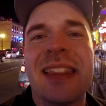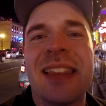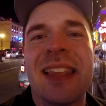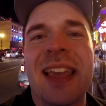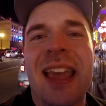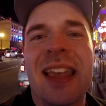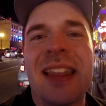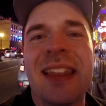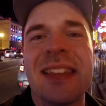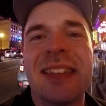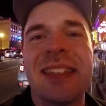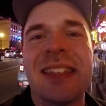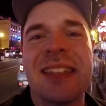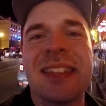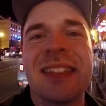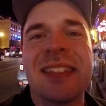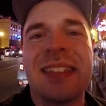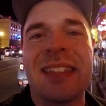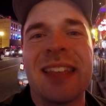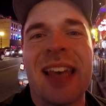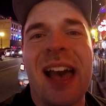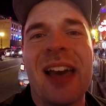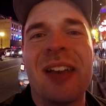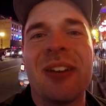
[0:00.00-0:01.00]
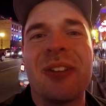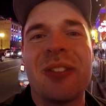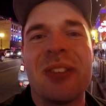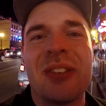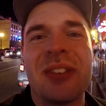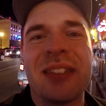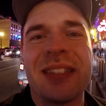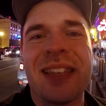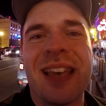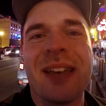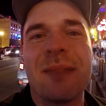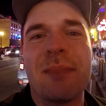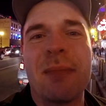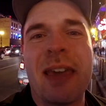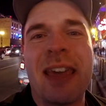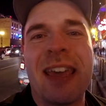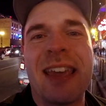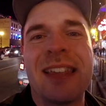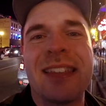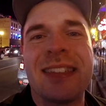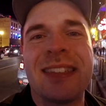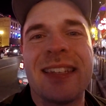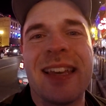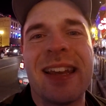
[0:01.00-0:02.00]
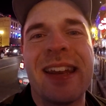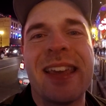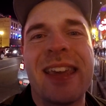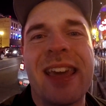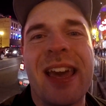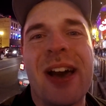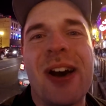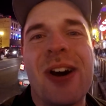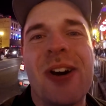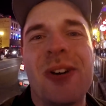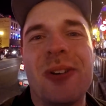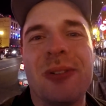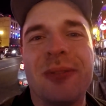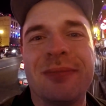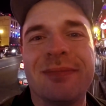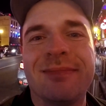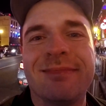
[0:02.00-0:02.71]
And this is Scott, or the Scott Man, signing out.